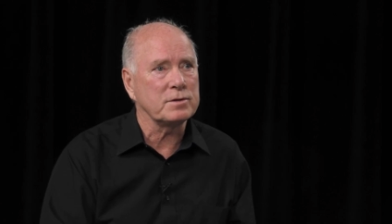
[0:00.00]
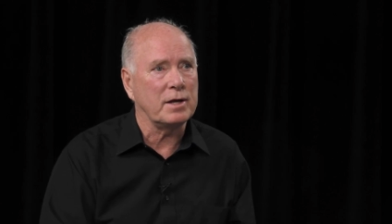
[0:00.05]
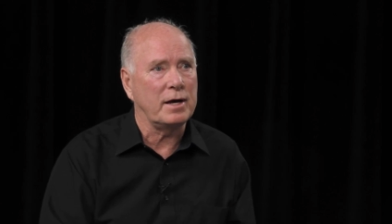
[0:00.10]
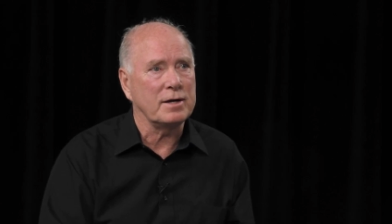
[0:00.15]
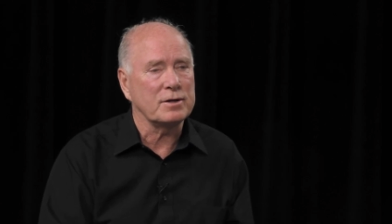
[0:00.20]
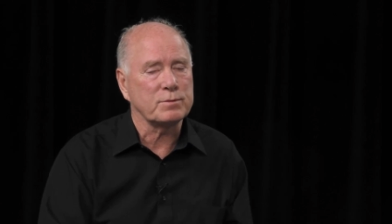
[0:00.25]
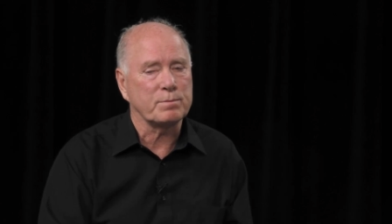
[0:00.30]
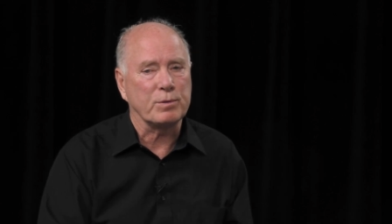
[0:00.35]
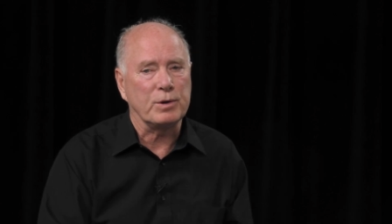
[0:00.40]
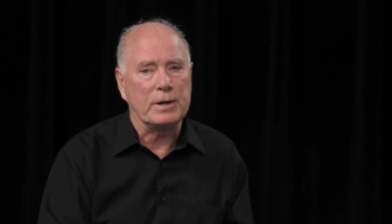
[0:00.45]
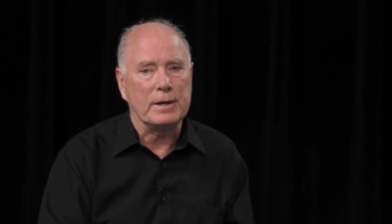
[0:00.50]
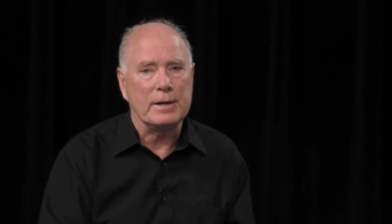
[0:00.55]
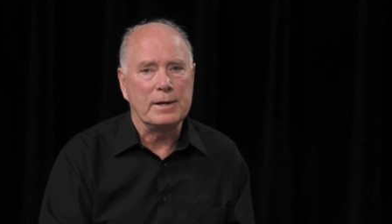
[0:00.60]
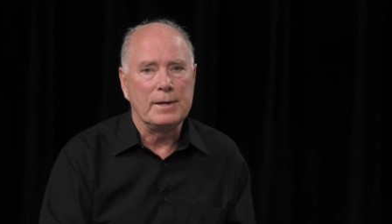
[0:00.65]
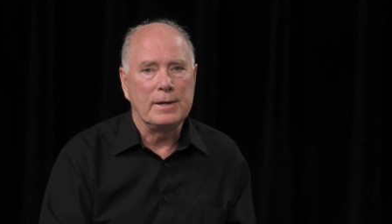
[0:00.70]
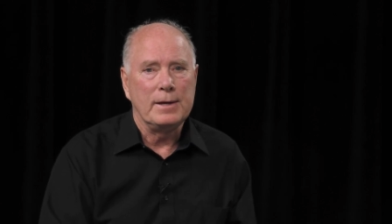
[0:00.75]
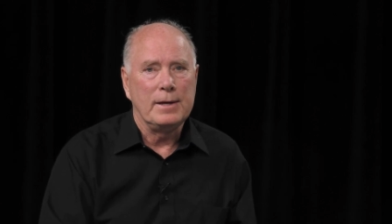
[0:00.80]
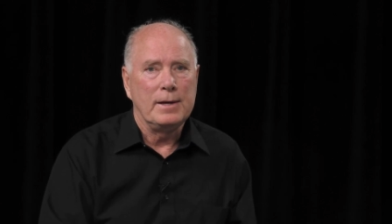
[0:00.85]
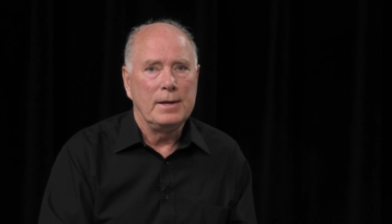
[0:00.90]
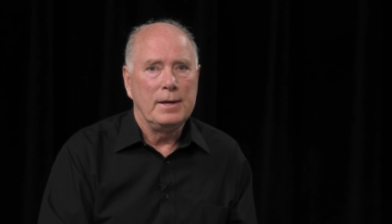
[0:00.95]
last spring.
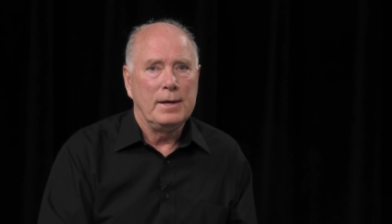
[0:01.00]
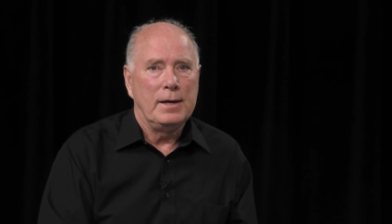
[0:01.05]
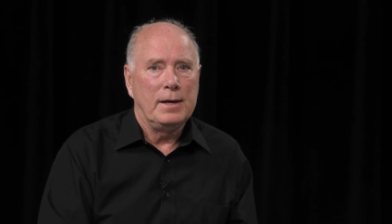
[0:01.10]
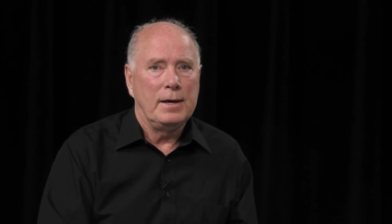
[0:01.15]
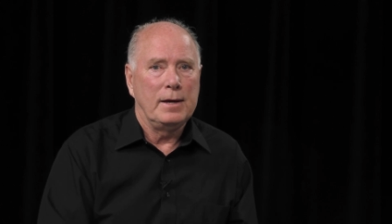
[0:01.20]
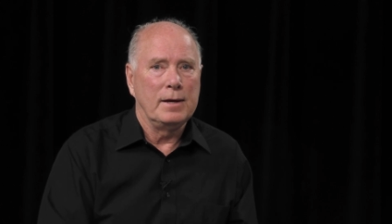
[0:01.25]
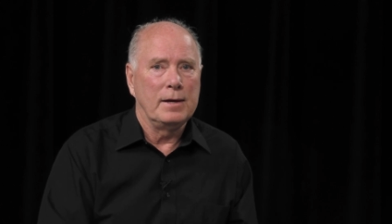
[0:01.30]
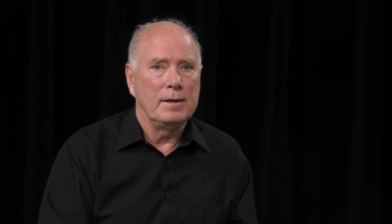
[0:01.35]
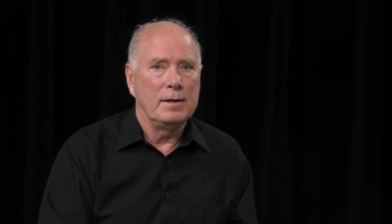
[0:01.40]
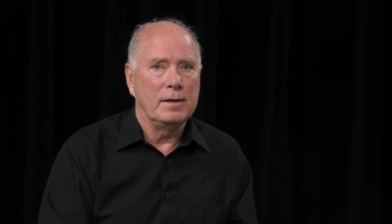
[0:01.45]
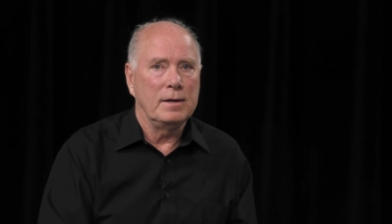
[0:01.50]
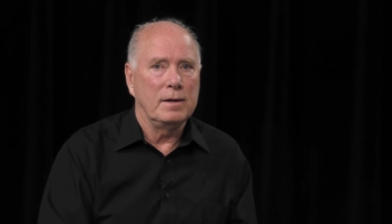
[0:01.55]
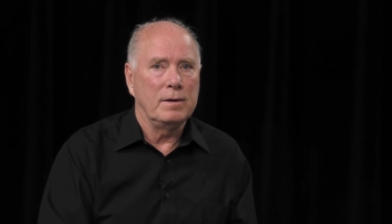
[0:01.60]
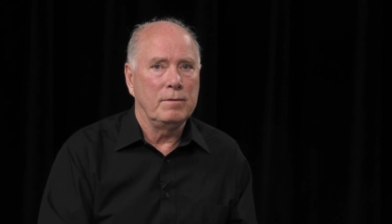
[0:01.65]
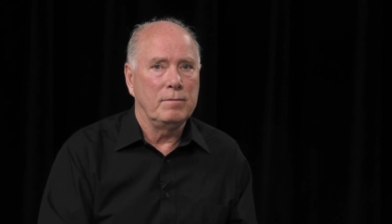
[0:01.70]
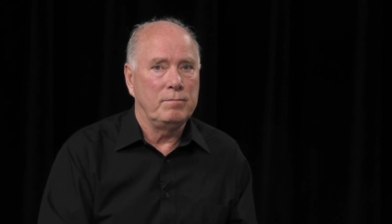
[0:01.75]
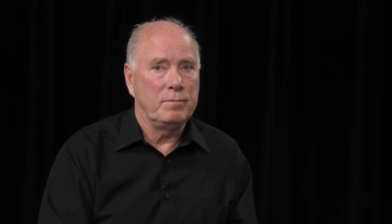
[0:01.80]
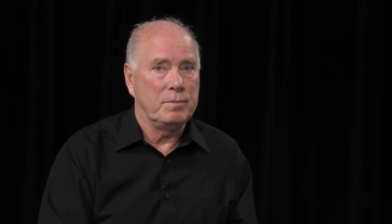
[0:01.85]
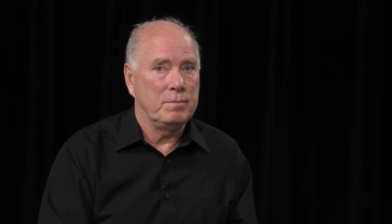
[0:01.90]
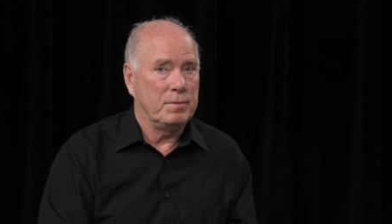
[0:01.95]
And
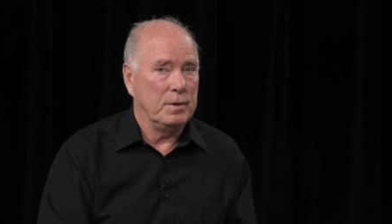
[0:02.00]
uh,